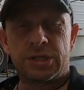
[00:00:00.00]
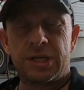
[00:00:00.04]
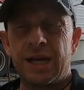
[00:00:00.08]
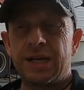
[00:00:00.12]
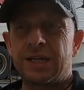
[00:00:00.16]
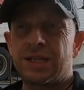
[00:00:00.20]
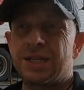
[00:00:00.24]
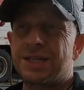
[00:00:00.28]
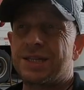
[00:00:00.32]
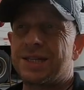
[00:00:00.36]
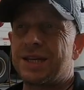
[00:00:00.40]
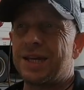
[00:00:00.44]

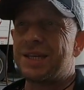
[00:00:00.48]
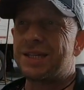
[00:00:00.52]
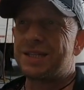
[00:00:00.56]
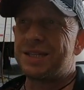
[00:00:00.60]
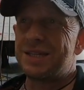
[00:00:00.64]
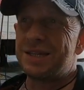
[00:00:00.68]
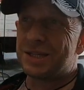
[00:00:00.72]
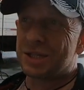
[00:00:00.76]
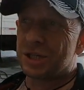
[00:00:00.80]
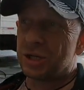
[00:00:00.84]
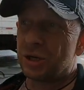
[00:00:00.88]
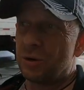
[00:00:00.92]
Texas
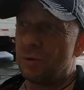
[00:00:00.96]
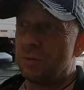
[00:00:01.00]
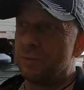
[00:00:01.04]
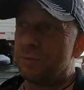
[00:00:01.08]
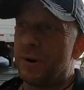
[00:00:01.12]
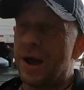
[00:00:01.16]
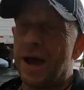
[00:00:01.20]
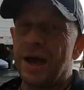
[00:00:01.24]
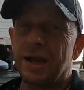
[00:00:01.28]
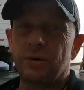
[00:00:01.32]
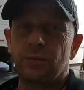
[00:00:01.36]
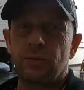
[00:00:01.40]
isn't too
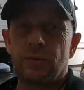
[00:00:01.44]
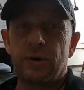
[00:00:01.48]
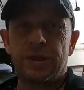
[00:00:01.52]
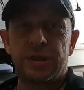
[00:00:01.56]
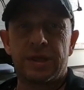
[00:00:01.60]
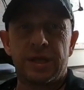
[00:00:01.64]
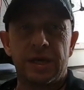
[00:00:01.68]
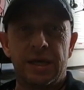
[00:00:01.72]
bad with